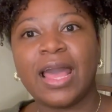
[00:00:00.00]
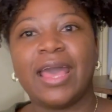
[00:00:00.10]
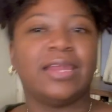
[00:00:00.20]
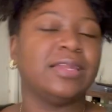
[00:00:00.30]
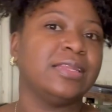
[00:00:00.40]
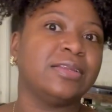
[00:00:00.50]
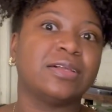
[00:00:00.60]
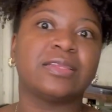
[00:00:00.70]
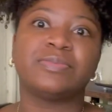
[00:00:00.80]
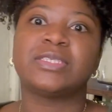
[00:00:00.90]
and little
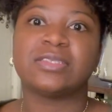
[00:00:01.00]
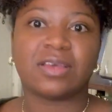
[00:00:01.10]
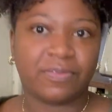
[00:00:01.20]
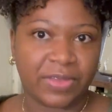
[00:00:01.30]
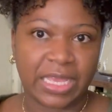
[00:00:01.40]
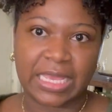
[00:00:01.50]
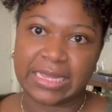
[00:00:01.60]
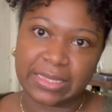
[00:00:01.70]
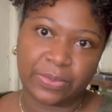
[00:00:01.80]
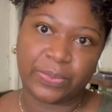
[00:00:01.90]
glimpses of it
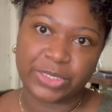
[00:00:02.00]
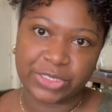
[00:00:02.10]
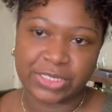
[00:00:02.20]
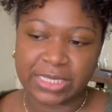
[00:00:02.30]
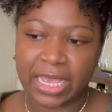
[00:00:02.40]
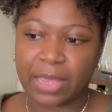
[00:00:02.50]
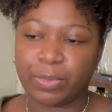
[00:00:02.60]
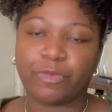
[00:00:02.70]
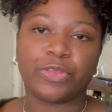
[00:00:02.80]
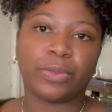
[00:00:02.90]
in the winter time,
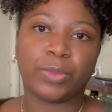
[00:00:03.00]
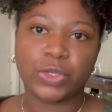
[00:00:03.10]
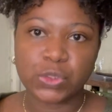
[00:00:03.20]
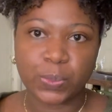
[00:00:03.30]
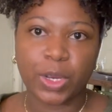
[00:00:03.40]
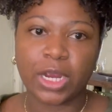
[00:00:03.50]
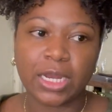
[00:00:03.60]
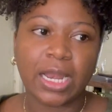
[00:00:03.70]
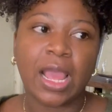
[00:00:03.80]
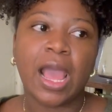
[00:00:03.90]
but for the most part,